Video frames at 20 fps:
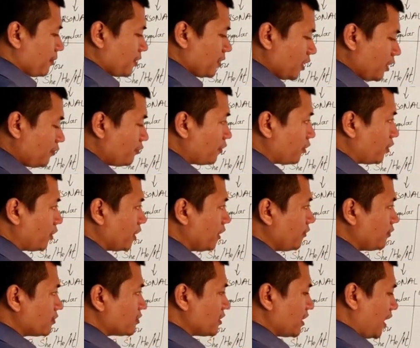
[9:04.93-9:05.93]
Therefore,
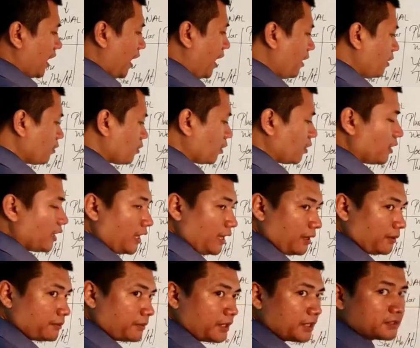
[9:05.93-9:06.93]
if you say her call
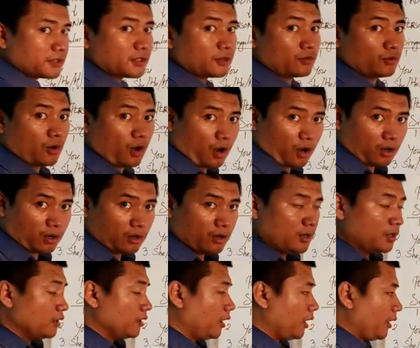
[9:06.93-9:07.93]
him is wrong.
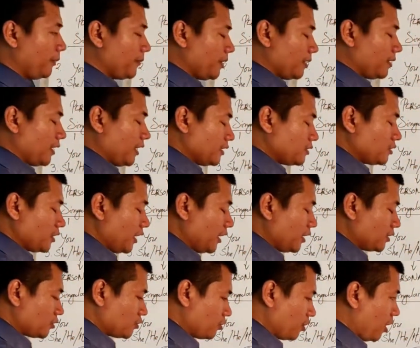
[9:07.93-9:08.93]
It
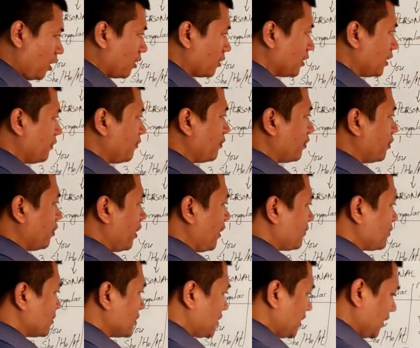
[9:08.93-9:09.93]
is wrong. Therefore, you
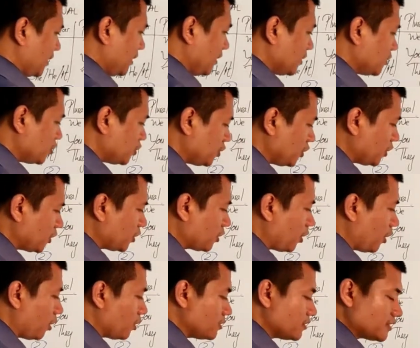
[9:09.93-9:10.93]
have to say she
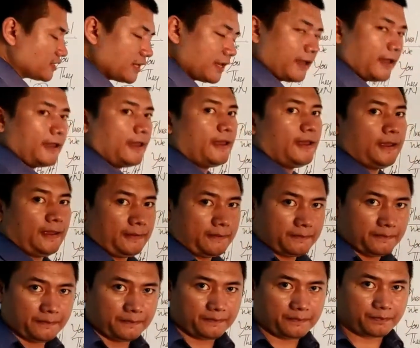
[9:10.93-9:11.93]
calls
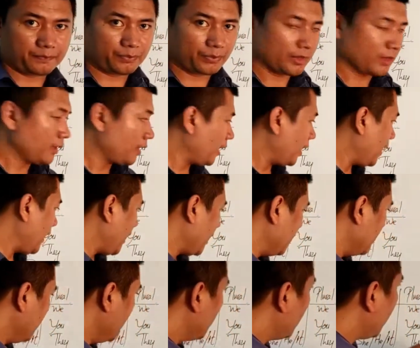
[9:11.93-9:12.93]
him. And
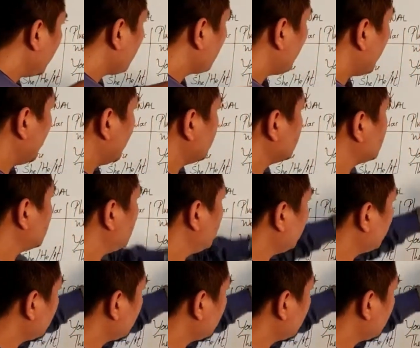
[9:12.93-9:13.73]
likewise,